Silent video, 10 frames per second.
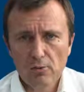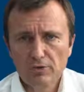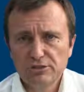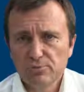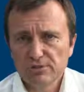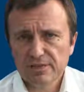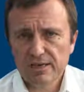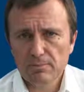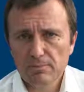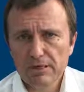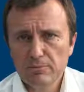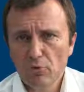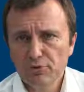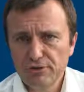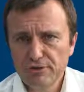which will take many
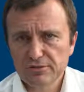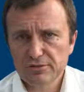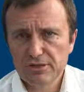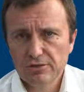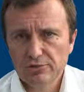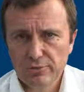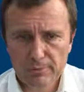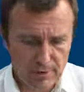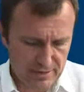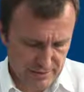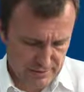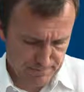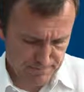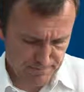more years to replace.